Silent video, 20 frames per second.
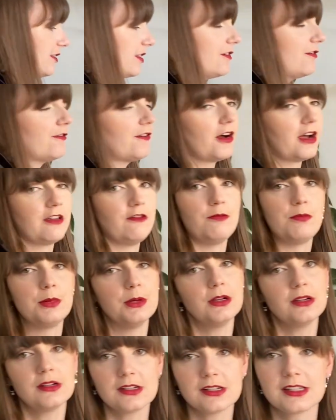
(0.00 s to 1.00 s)
the five
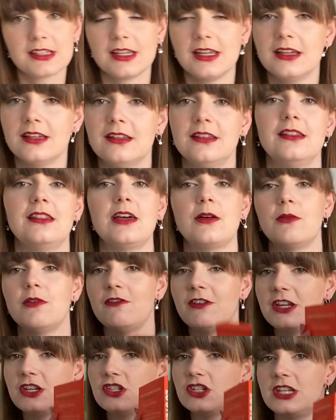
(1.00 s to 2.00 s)
books that were
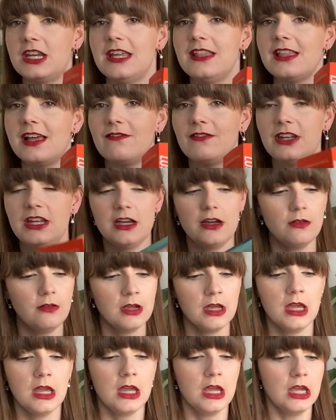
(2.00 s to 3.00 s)
featured in that video.
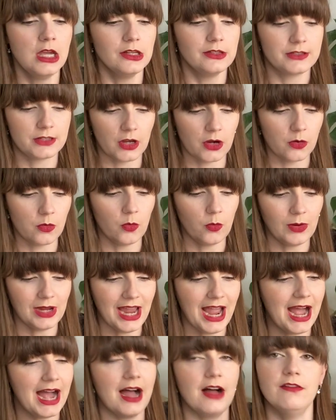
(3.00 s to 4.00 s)
So we
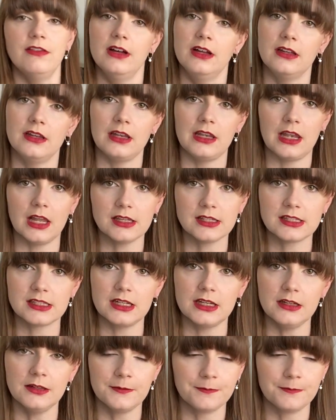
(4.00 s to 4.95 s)
have Luster,